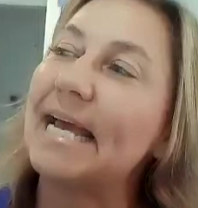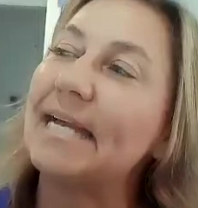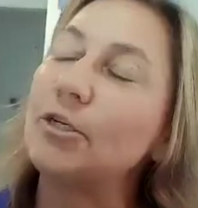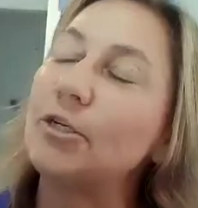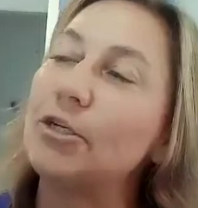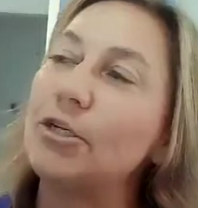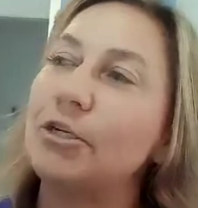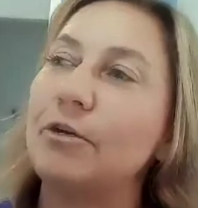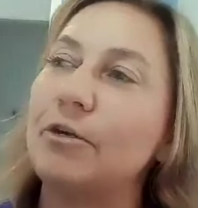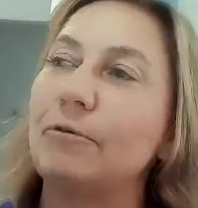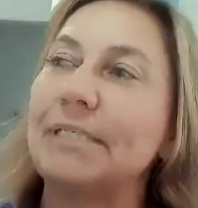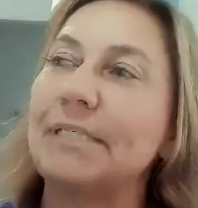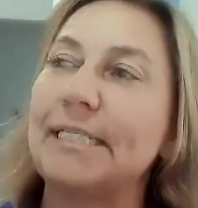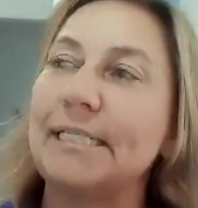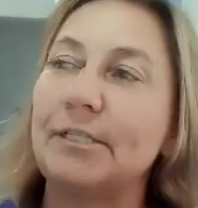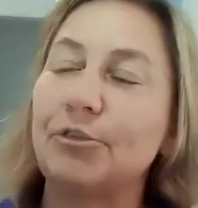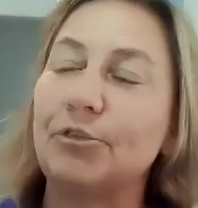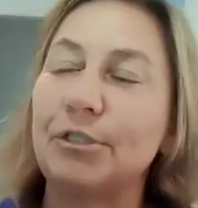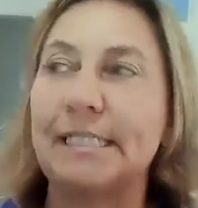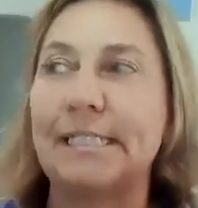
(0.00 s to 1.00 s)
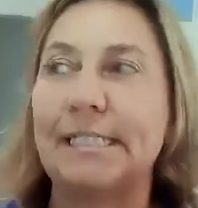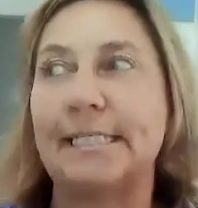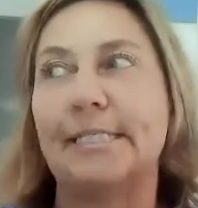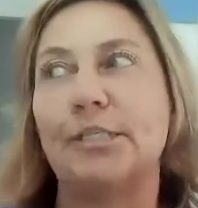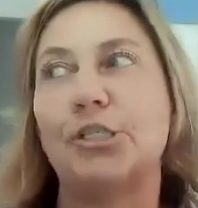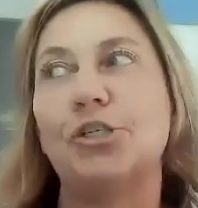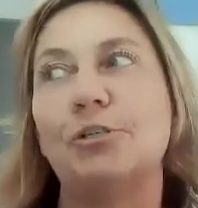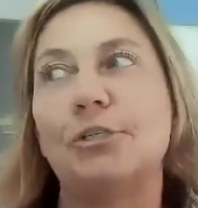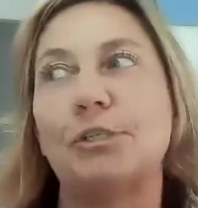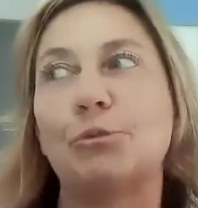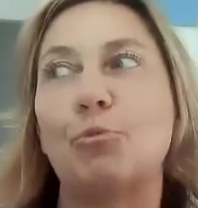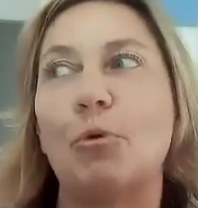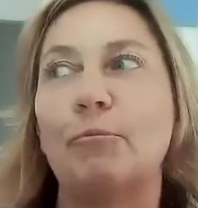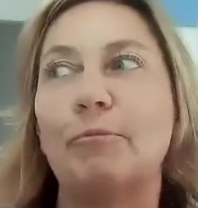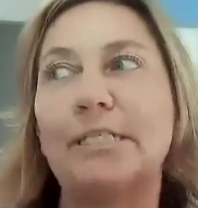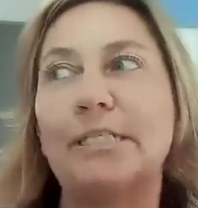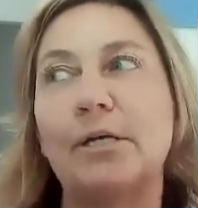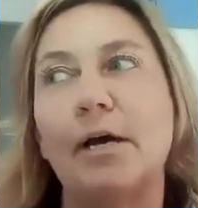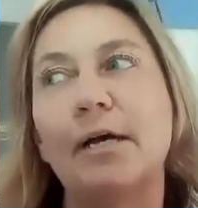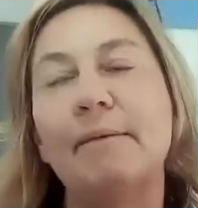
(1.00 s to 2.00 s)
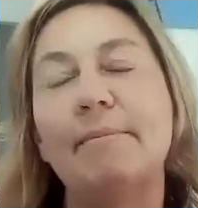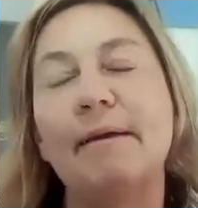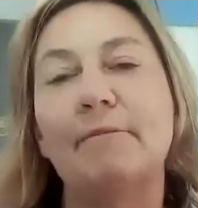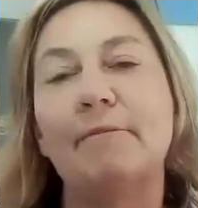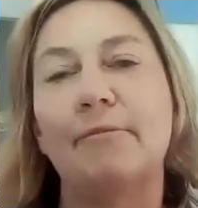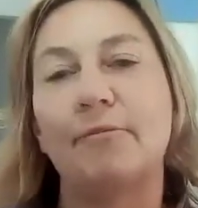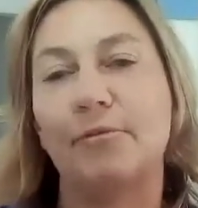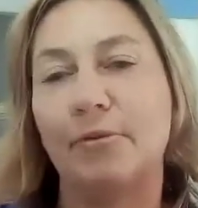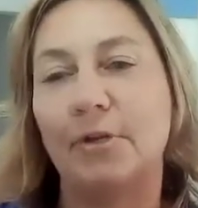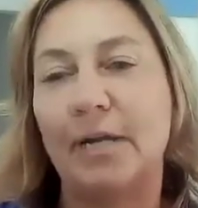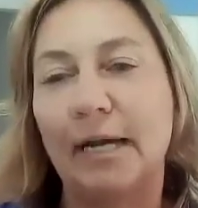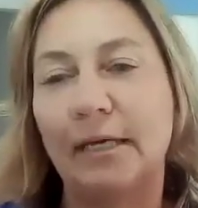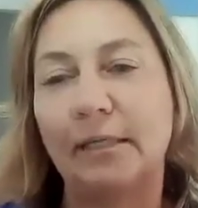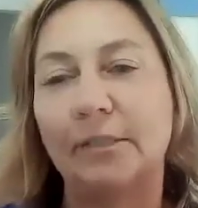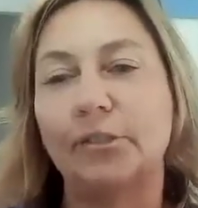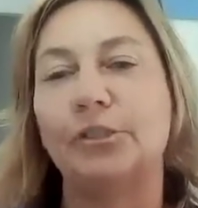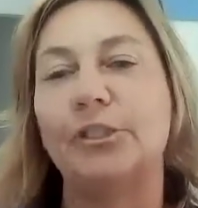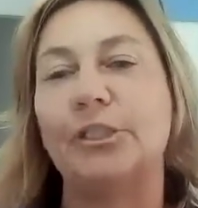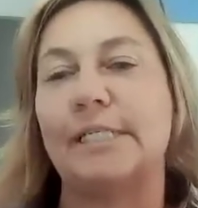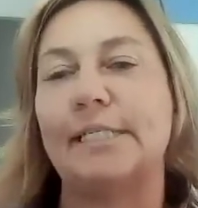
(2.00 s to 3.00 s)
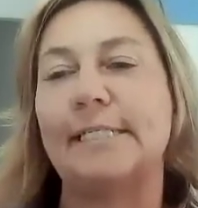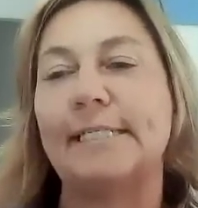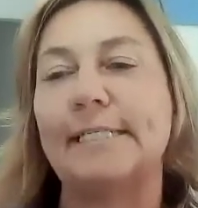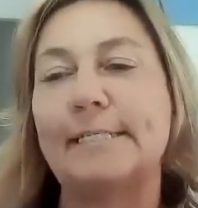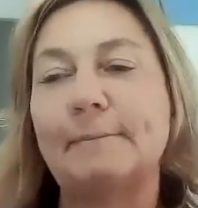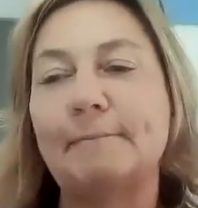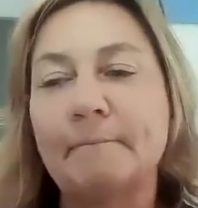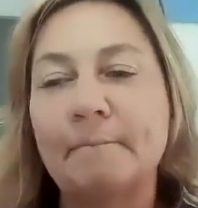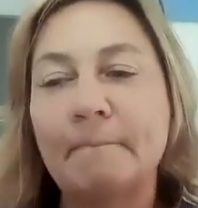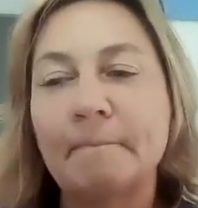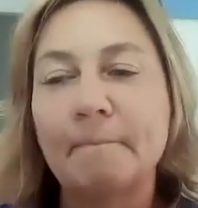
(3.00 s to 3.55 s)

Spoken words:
And what's interesting too is when we talk about food allergies,